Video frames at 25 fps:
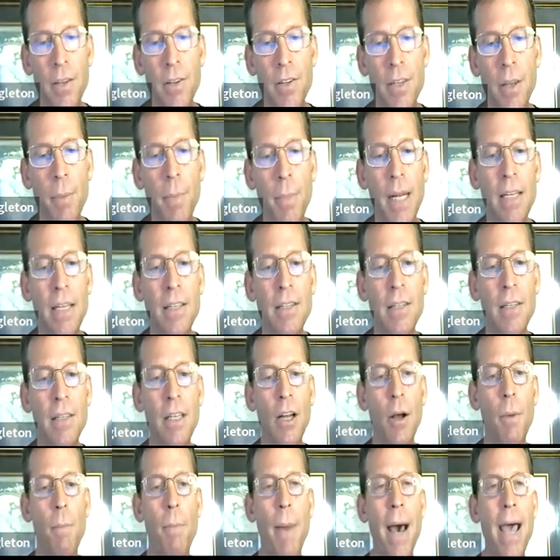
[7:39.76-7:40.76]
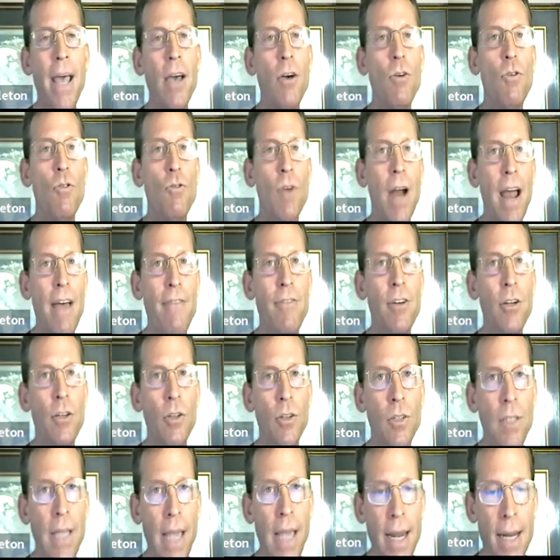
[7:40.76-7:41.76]
Somebody's, you know,
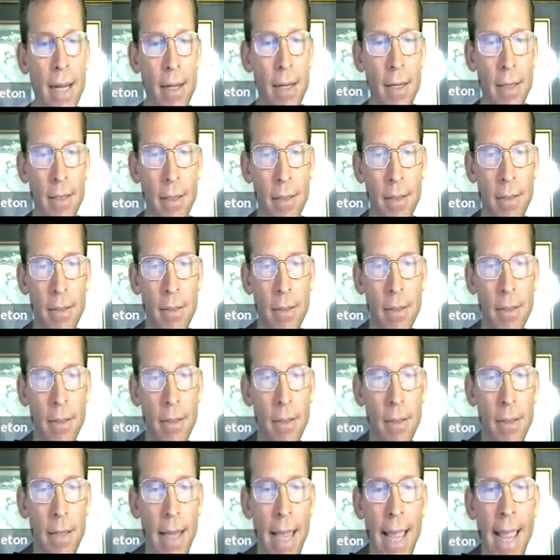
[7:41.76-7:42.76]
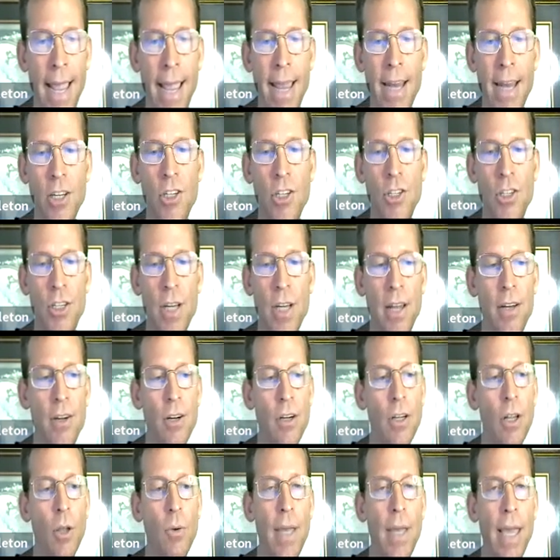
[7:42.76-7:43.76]
biographical data, age,
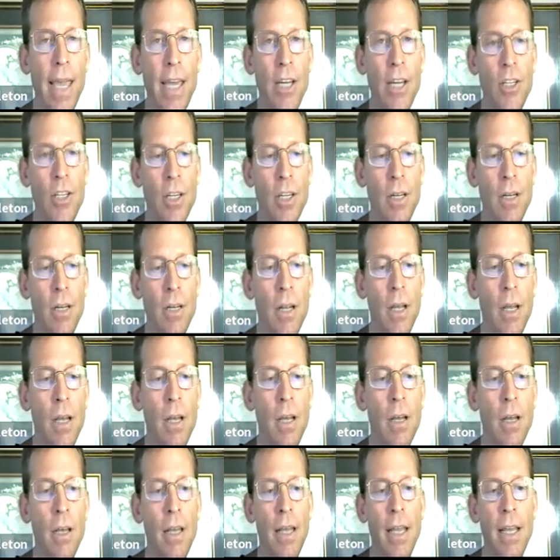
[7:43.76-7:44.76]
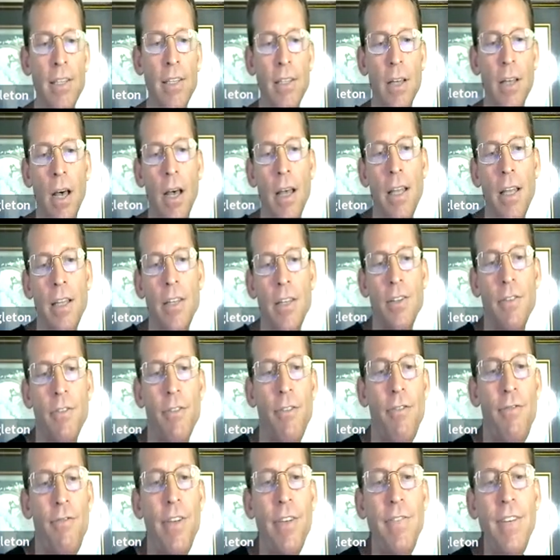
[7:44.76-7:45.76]
gender, location, is is
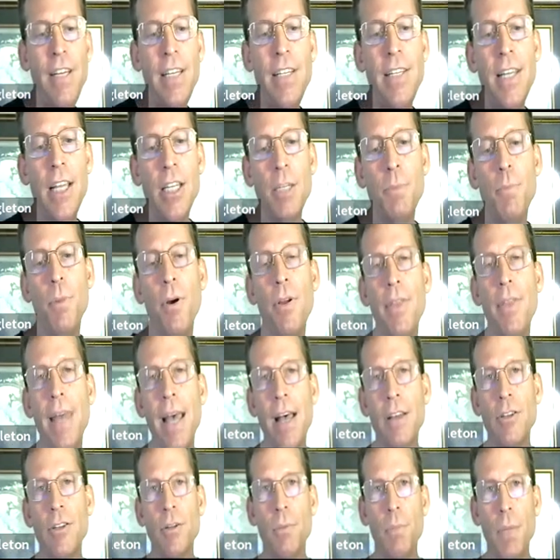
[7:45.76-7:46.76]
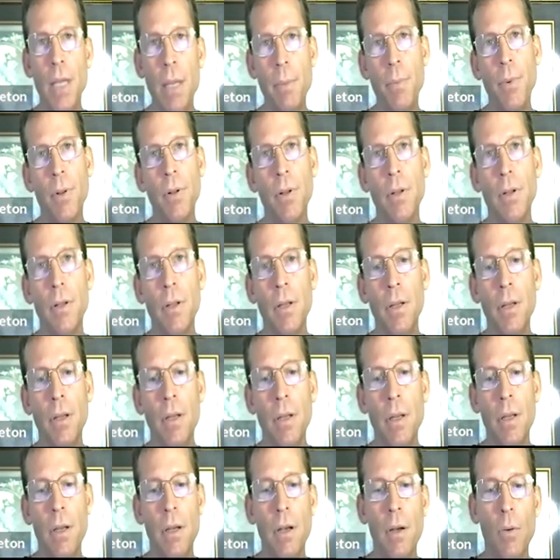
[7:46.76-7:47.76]
fifty cents per thousand people.
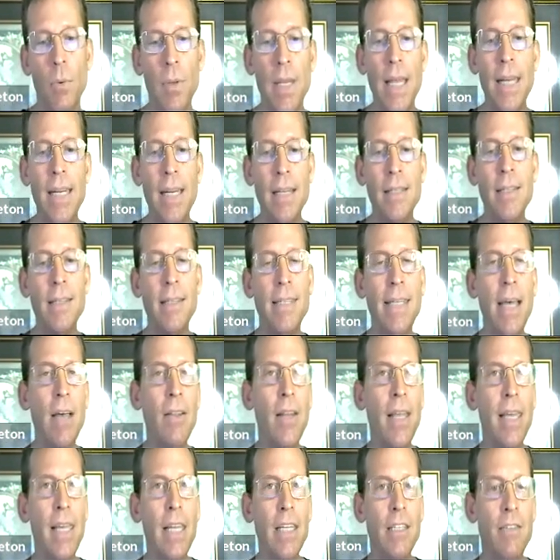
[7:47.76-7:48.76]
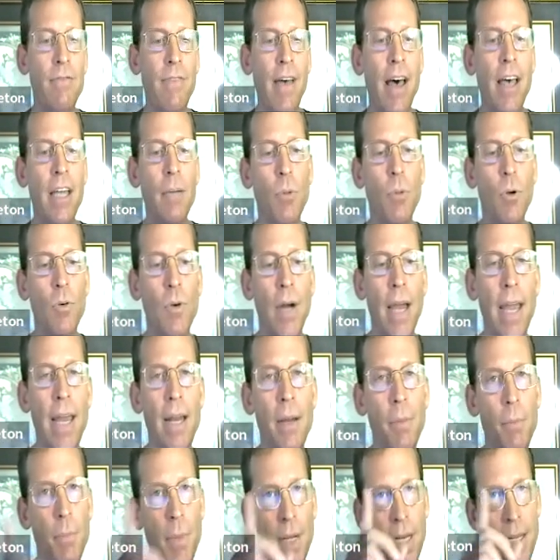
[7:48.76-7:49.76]
Well, that doesn't sound like it's valuable,
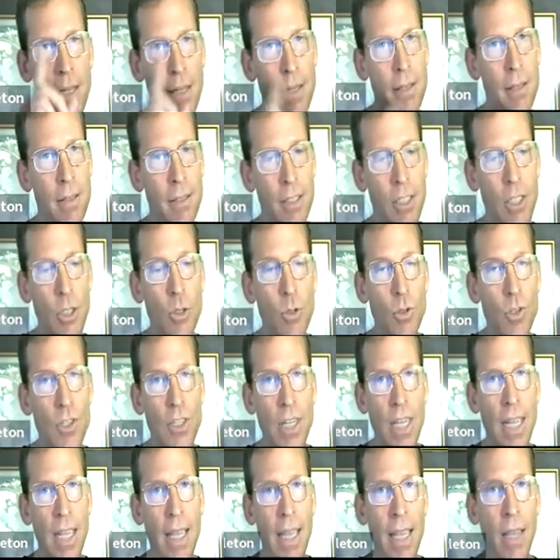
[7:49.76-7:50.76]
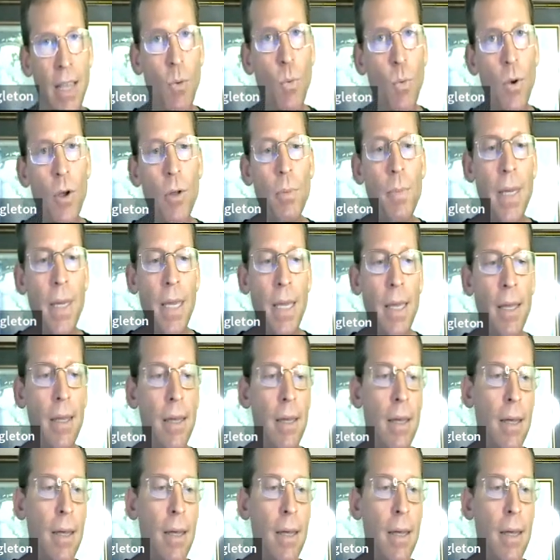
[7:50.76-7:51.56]
right? But you'll see it will be.